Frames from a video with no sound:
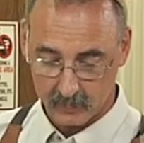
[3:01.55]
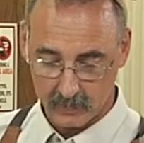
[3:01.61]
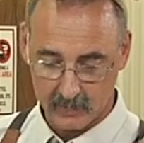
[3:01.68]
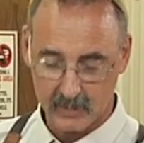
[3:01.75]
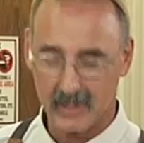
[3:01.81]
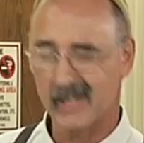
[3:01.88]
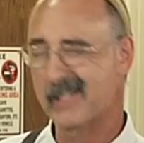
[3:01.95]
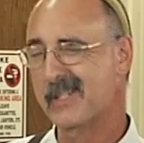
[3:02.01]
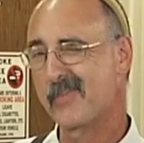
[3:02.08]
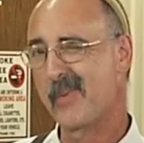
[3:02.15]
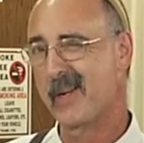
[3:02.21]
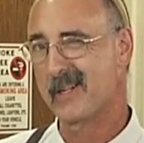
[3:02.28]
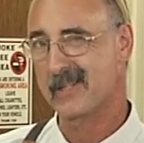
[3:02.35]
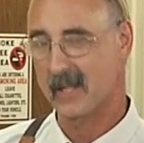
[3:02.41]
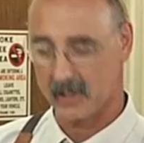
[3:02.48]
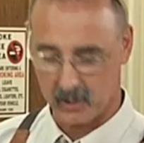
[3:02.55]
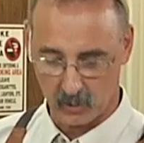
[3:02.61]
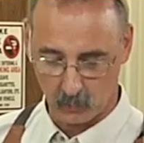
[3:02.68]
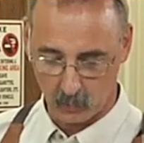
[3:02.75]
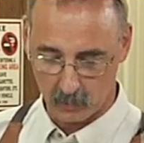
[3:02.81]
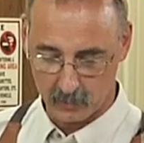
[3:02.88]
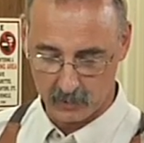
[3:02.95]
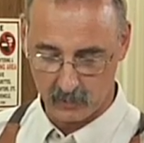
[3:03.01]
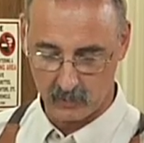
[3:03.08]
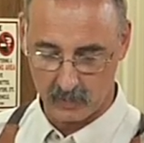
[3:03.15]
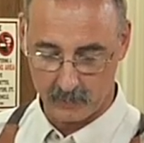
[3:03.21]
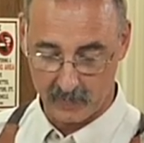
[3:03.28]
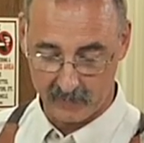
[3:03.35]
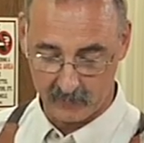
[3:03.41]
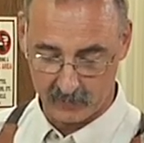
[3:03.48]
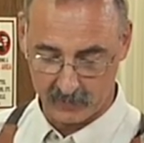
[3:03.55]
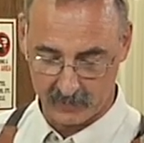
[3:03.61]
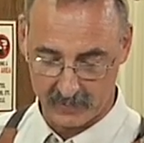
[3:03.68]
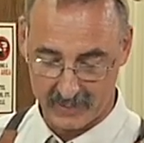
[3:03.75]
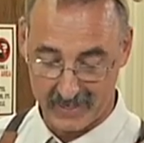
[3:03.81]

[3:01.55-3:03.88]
is that it smells like your worst trip ever to the